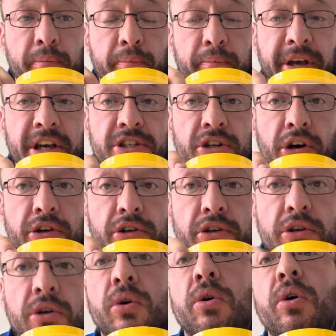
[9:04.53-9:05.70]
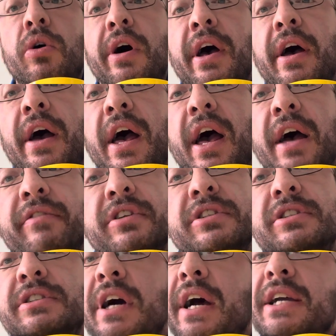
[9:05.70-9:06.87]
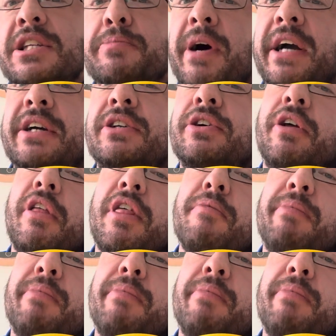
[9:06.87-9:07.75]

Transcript: based on no evidence science backing other than